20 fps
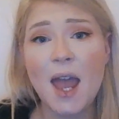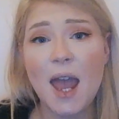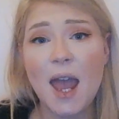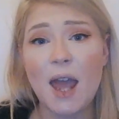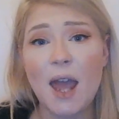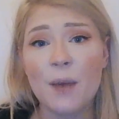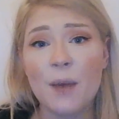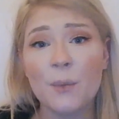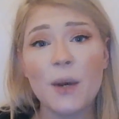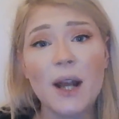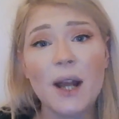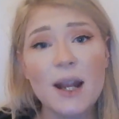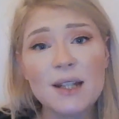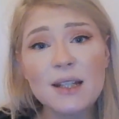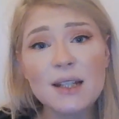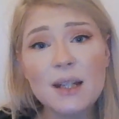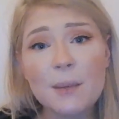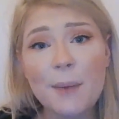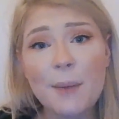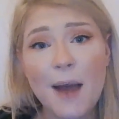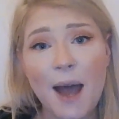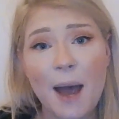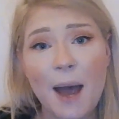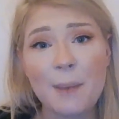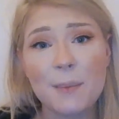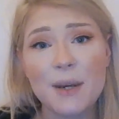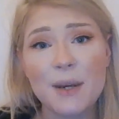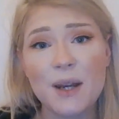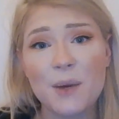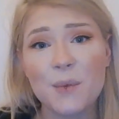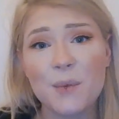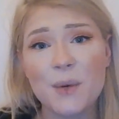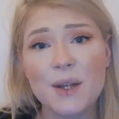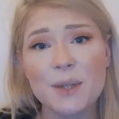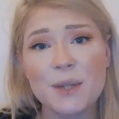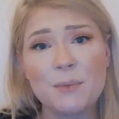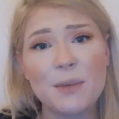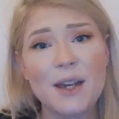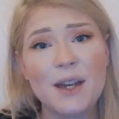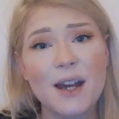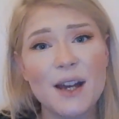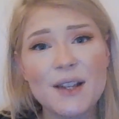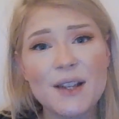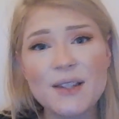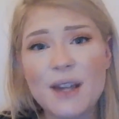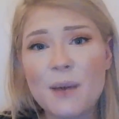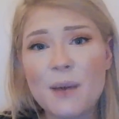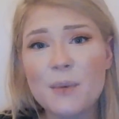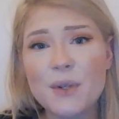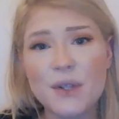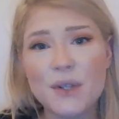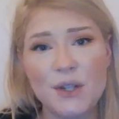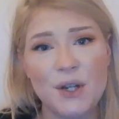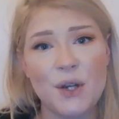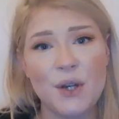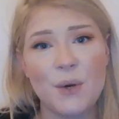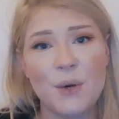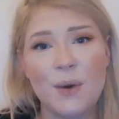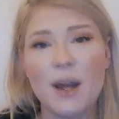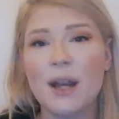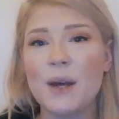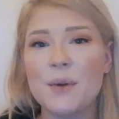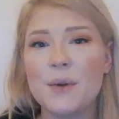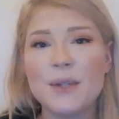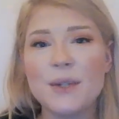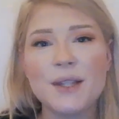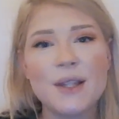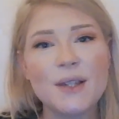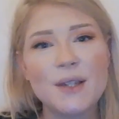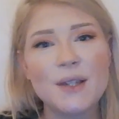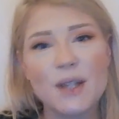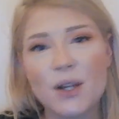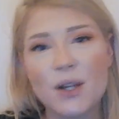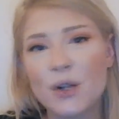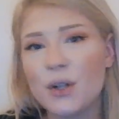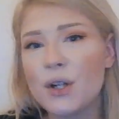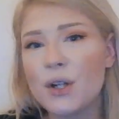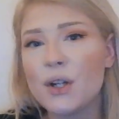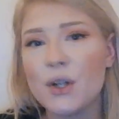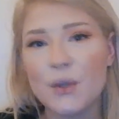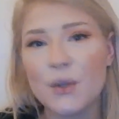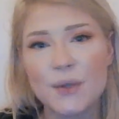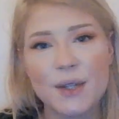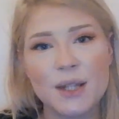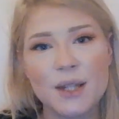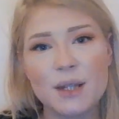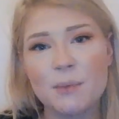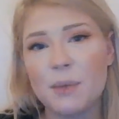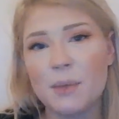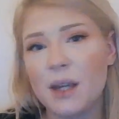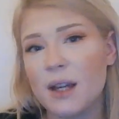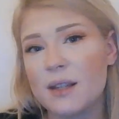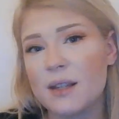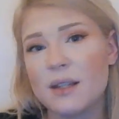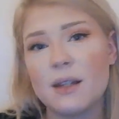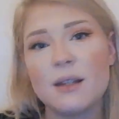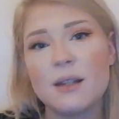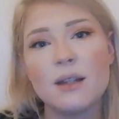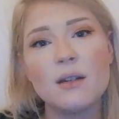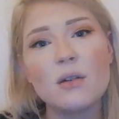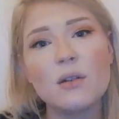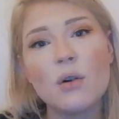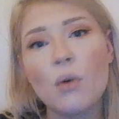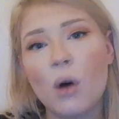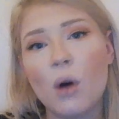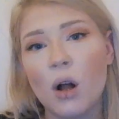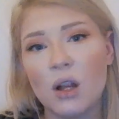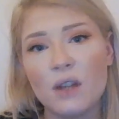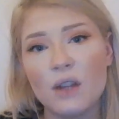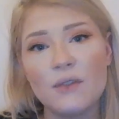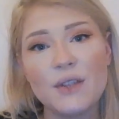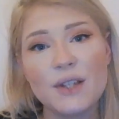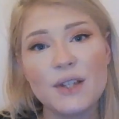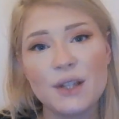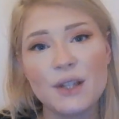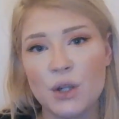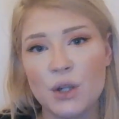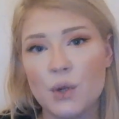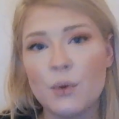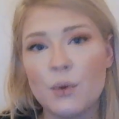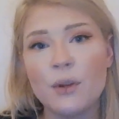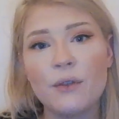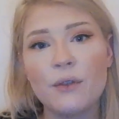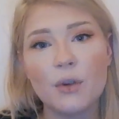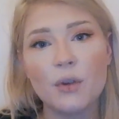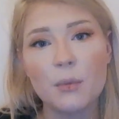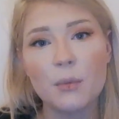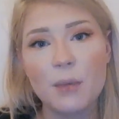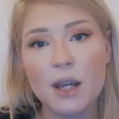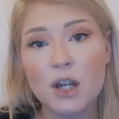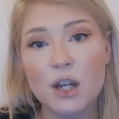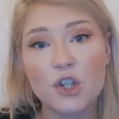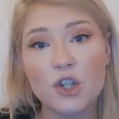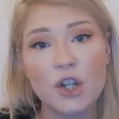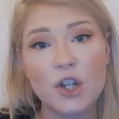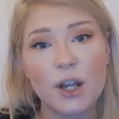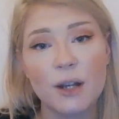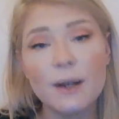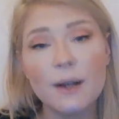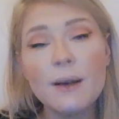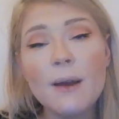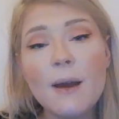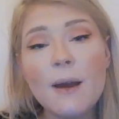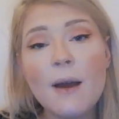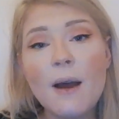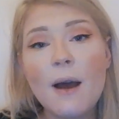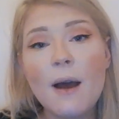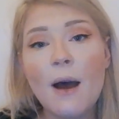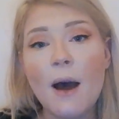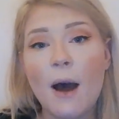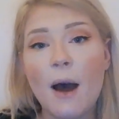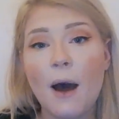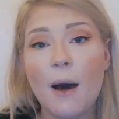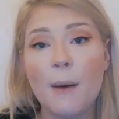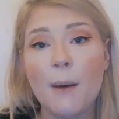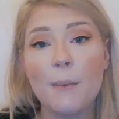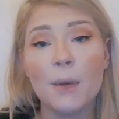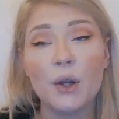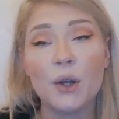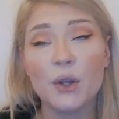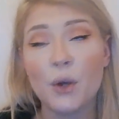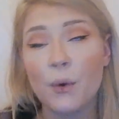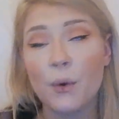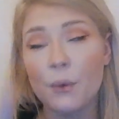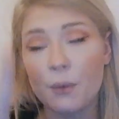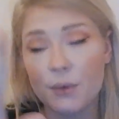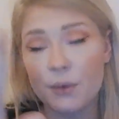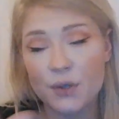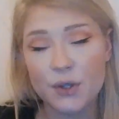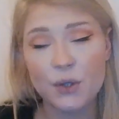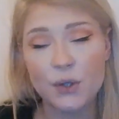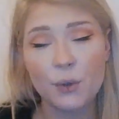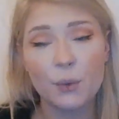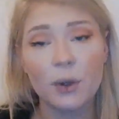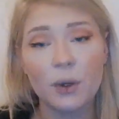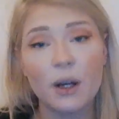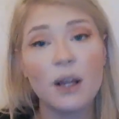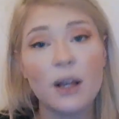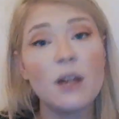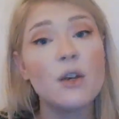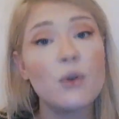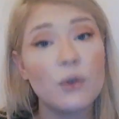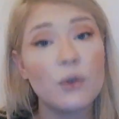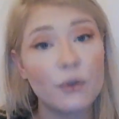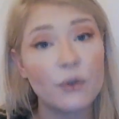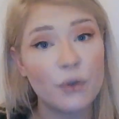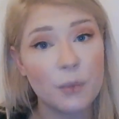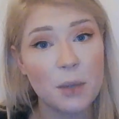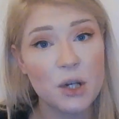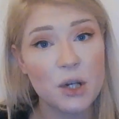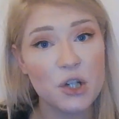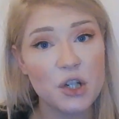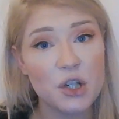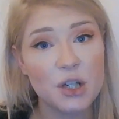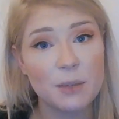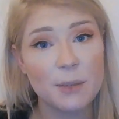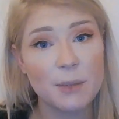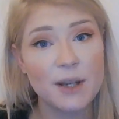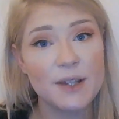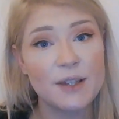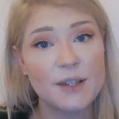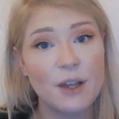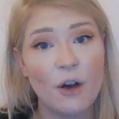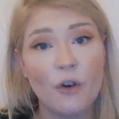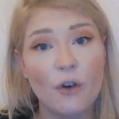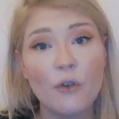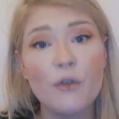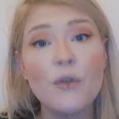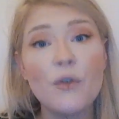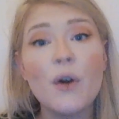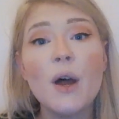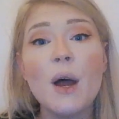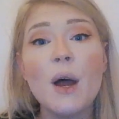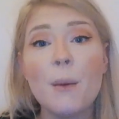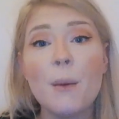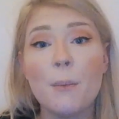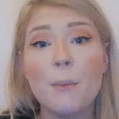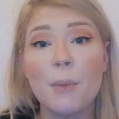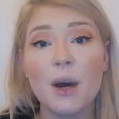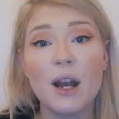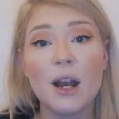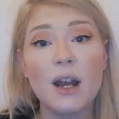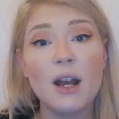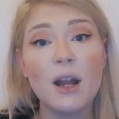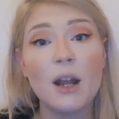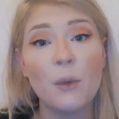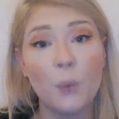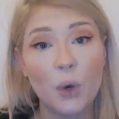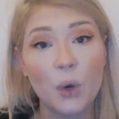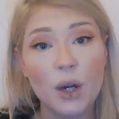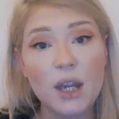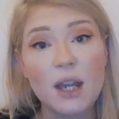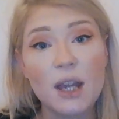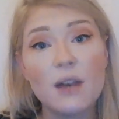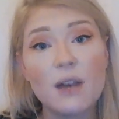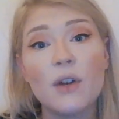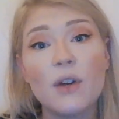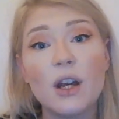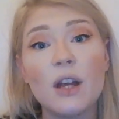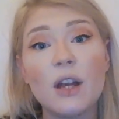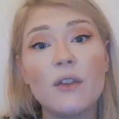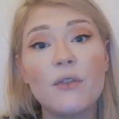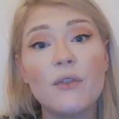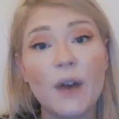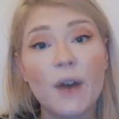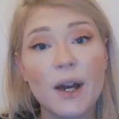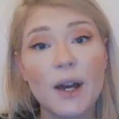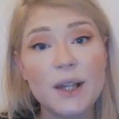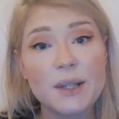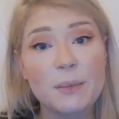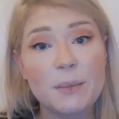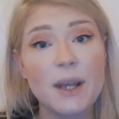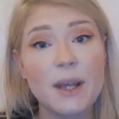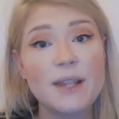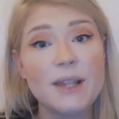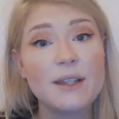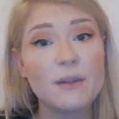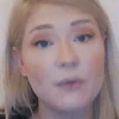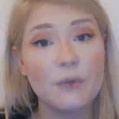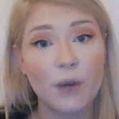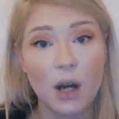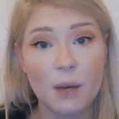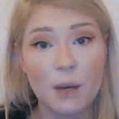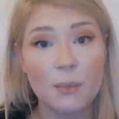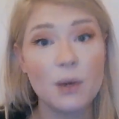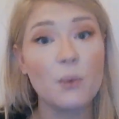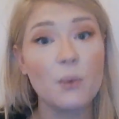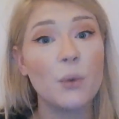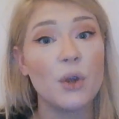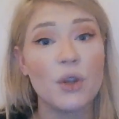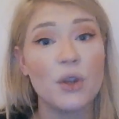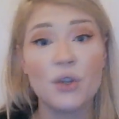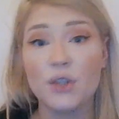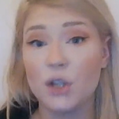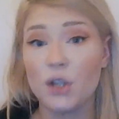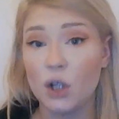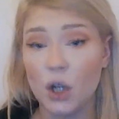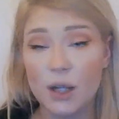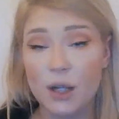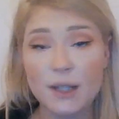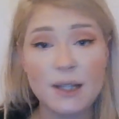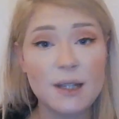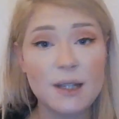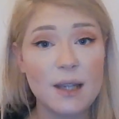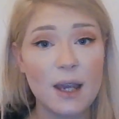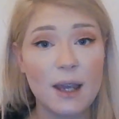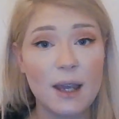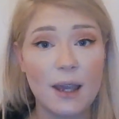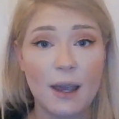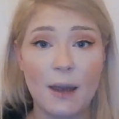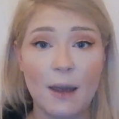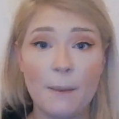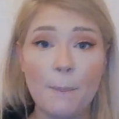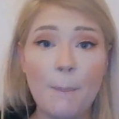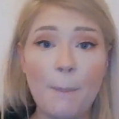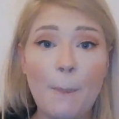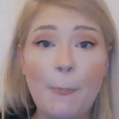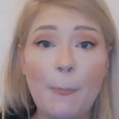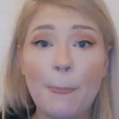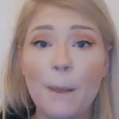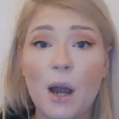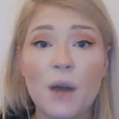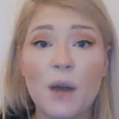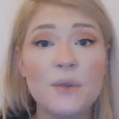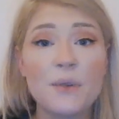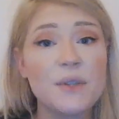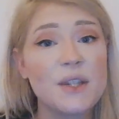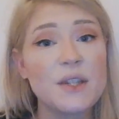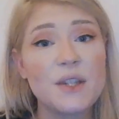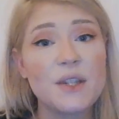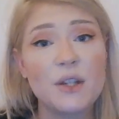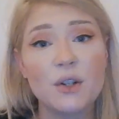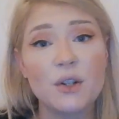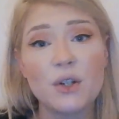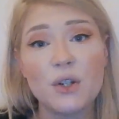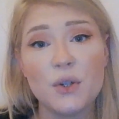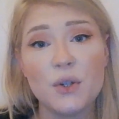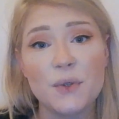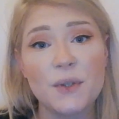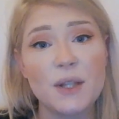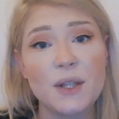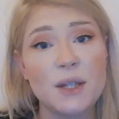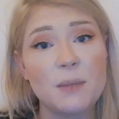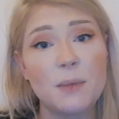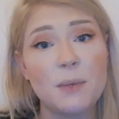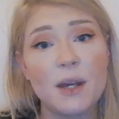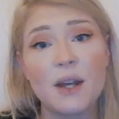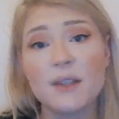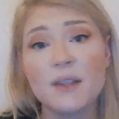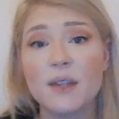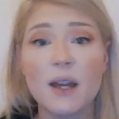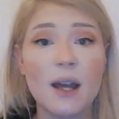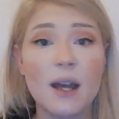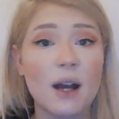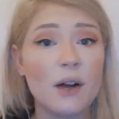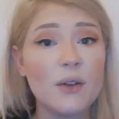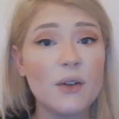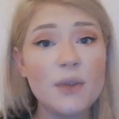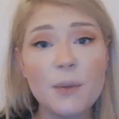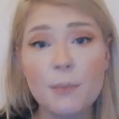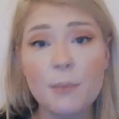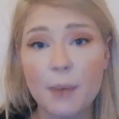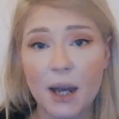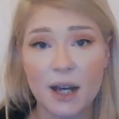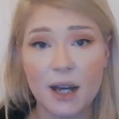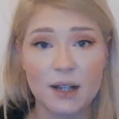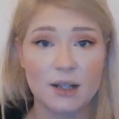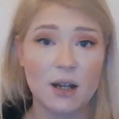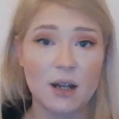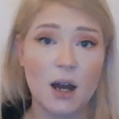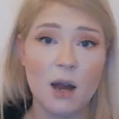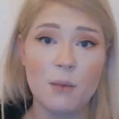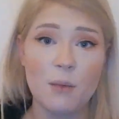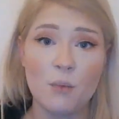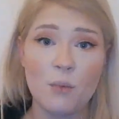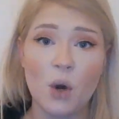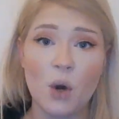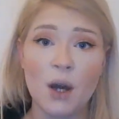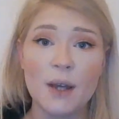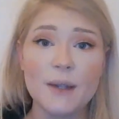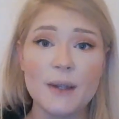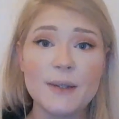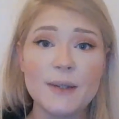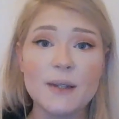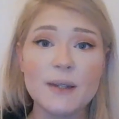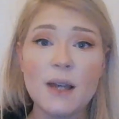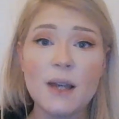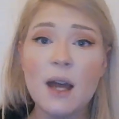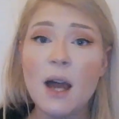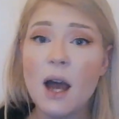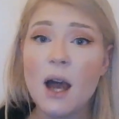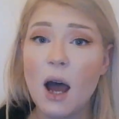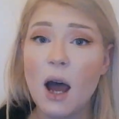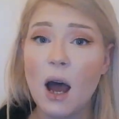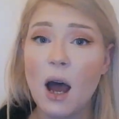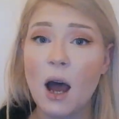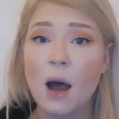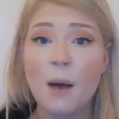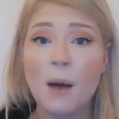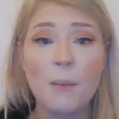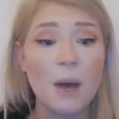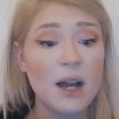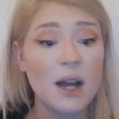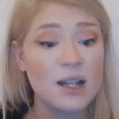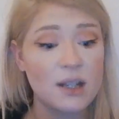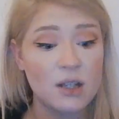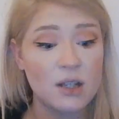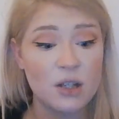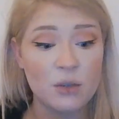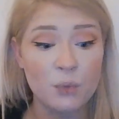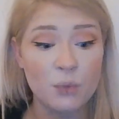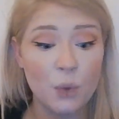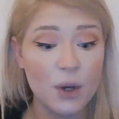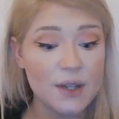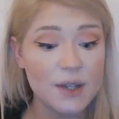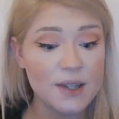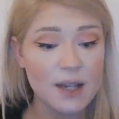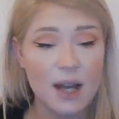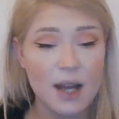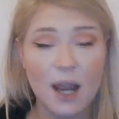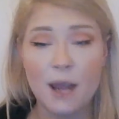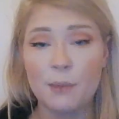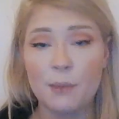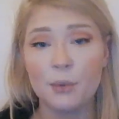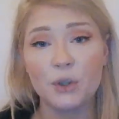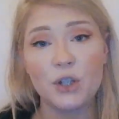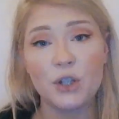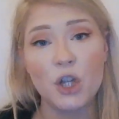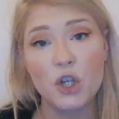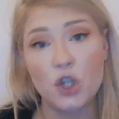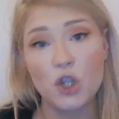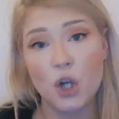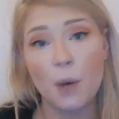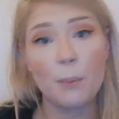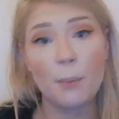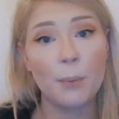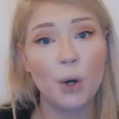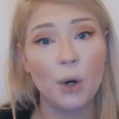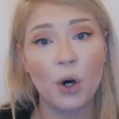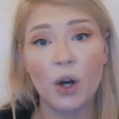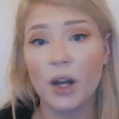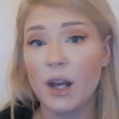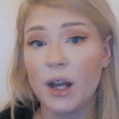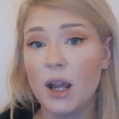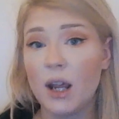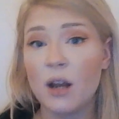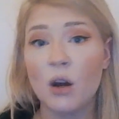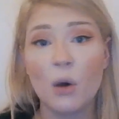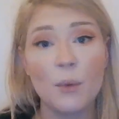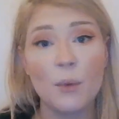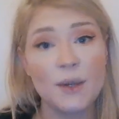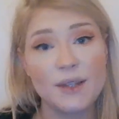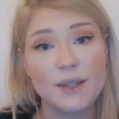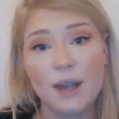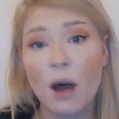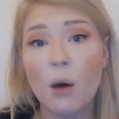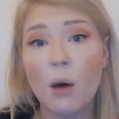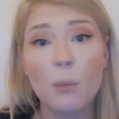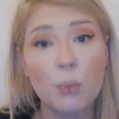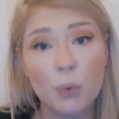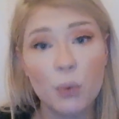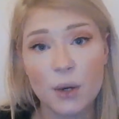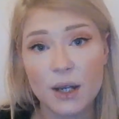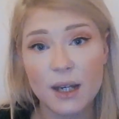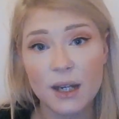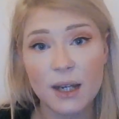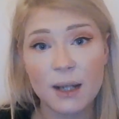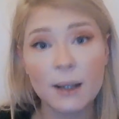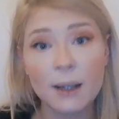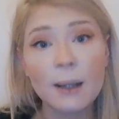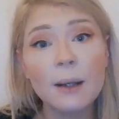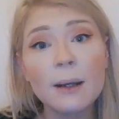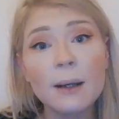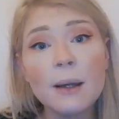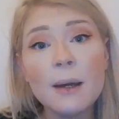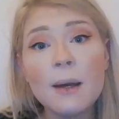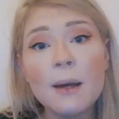And what ended up happening was because I was new and I was considered a nuisance because I didn't know all of this new information, um, although, sorry, new information to myself, but working in a very fast paced environment where there's a lot to take in, I was considered a nuisance because I held them back time-wise. Um, I wasn't able to jump on and always help when needed